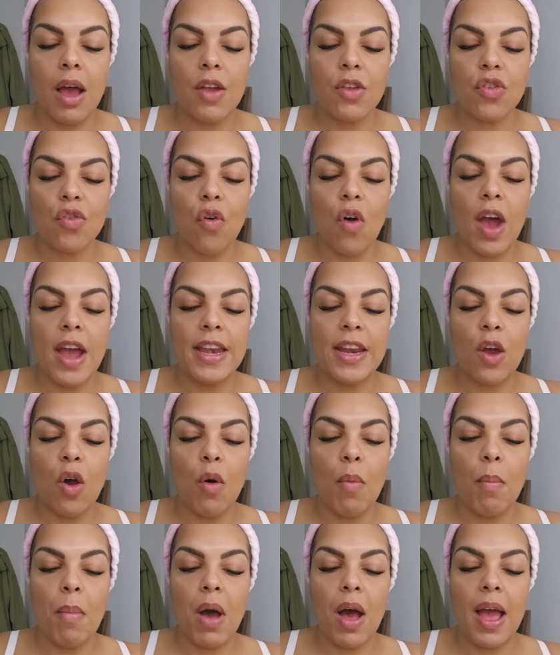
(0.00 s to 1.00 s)
tried it
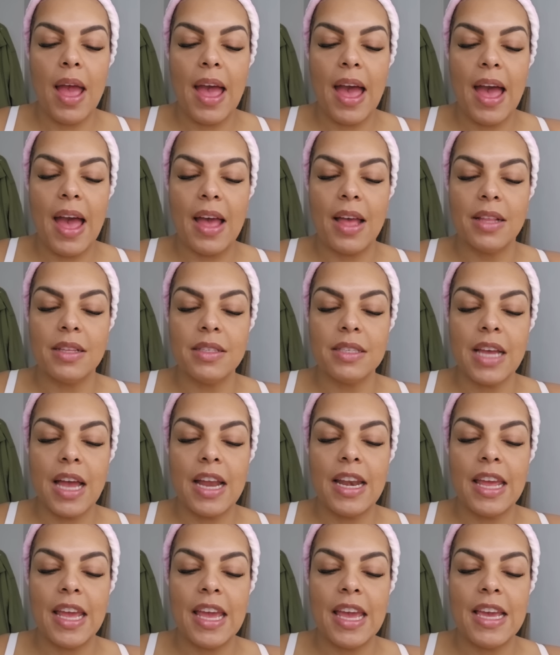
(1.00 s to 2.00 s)
on my hand,
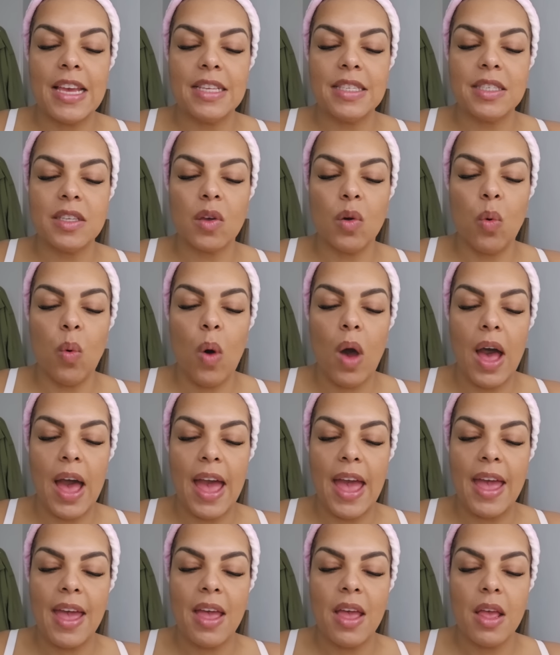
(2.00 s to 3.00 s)
and it is
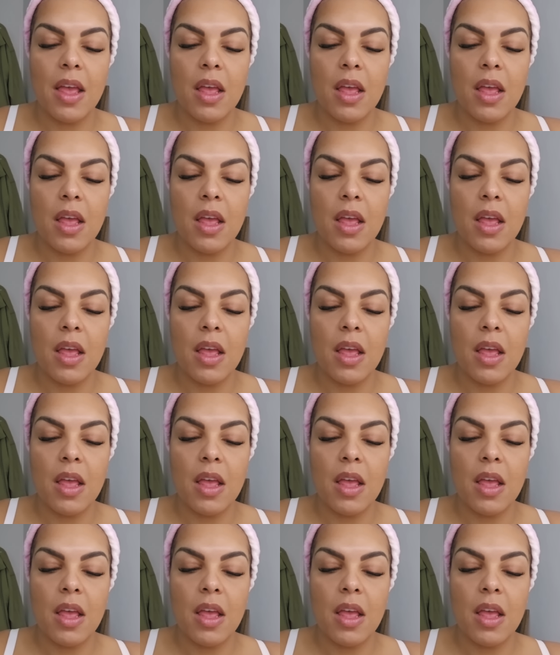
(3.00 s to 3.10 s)
quite,